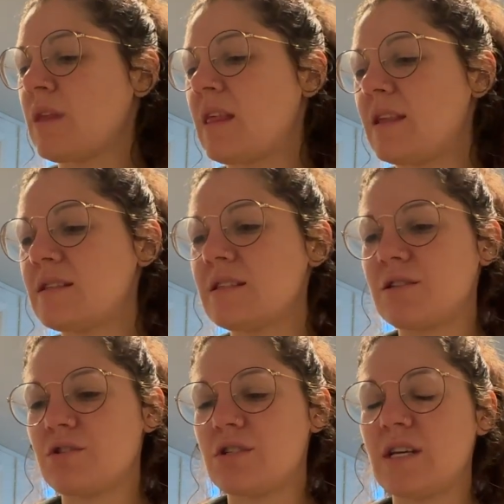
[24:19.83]
This is
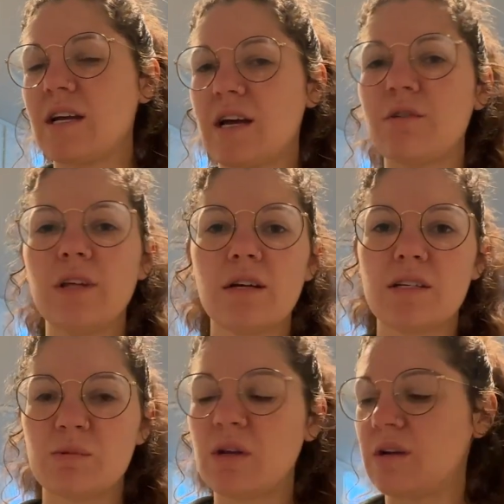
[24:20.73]
interesting. I don't like
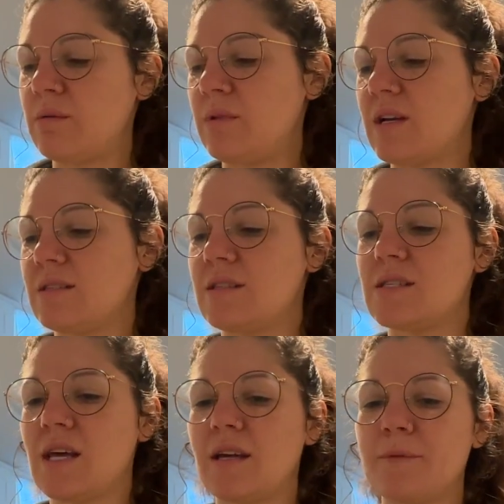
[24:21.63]
Krispy Kreme because it's
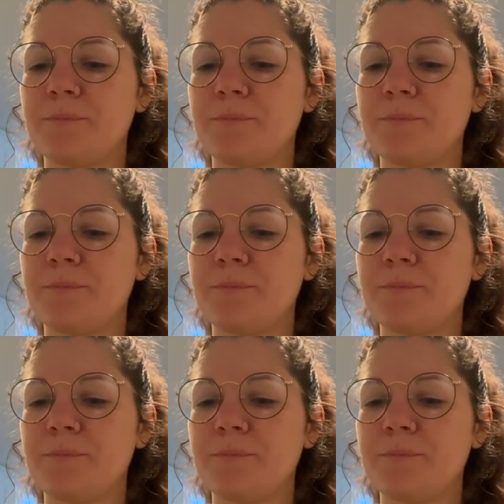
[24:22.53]
like